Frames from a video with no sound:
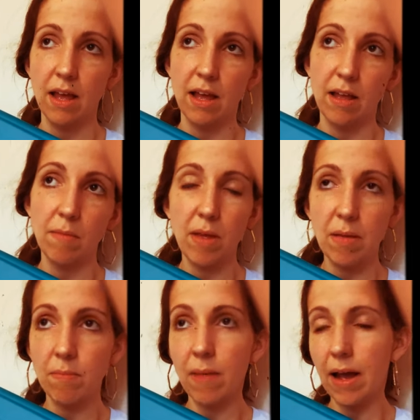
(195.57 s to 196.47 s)

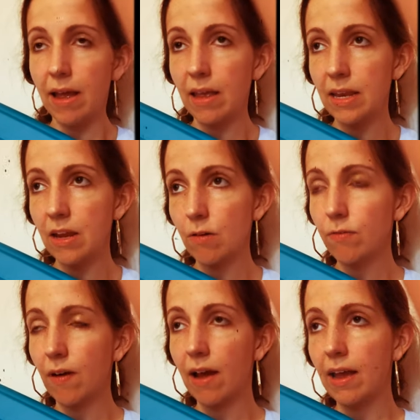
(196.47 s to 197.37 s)
it might adhere
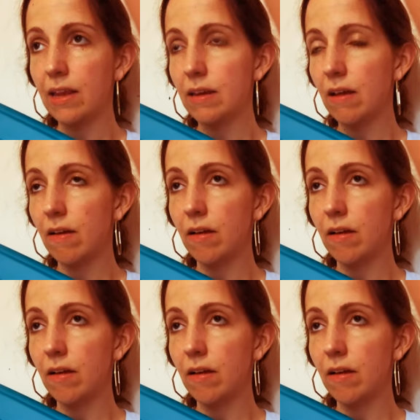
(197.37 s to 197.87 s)
fine.